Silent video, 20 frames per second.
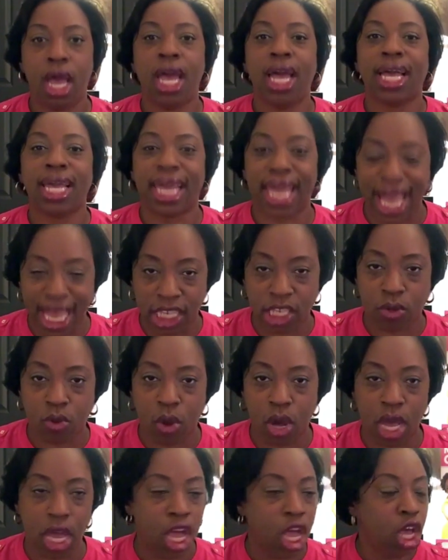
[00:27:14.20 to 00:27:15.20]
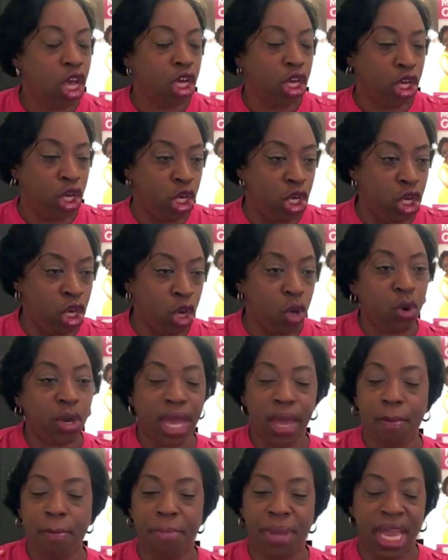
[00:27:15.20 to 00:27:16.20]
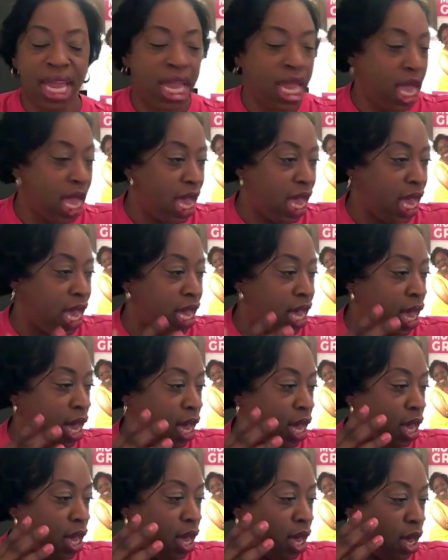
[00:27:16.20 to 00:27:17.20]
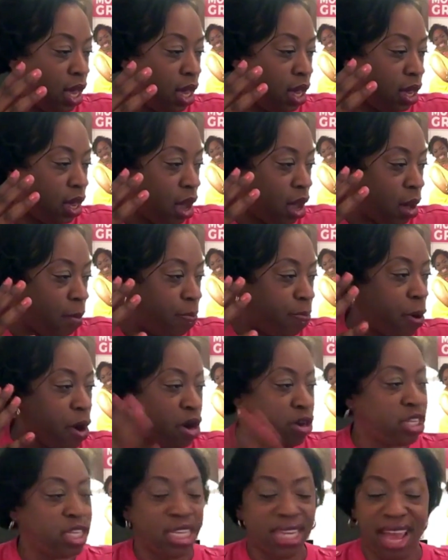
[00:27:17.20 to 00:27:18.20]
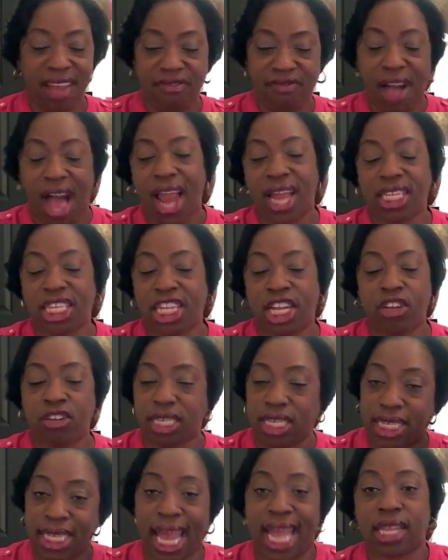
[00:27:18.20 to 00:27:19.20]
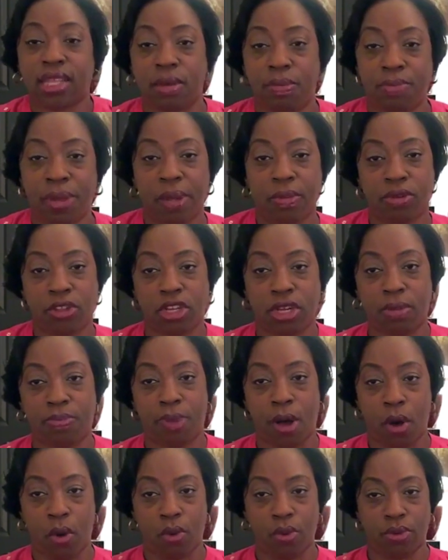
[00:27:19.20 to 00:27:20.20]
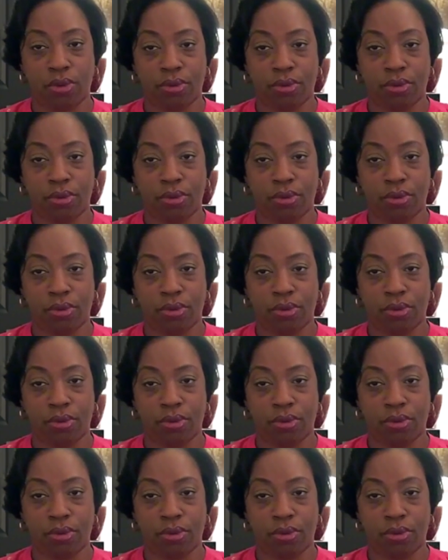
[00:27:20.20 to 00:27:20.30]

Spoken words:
Guess what? You can be a person that volunteers to take them people to the poll.